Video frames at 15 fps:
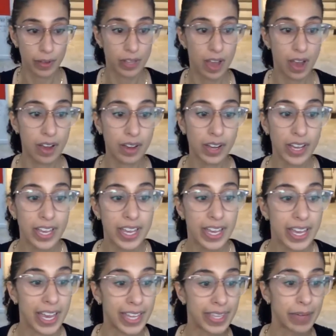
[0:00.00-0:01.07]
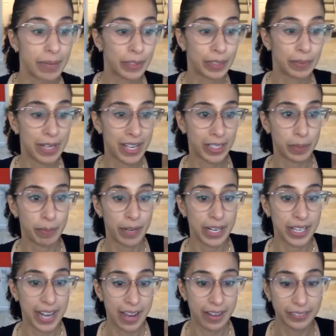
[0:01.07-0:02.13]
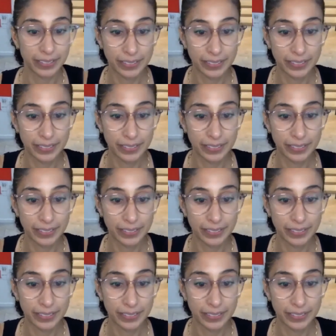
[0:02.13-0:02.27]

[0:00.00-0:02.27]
along, and then we'll dance break it out.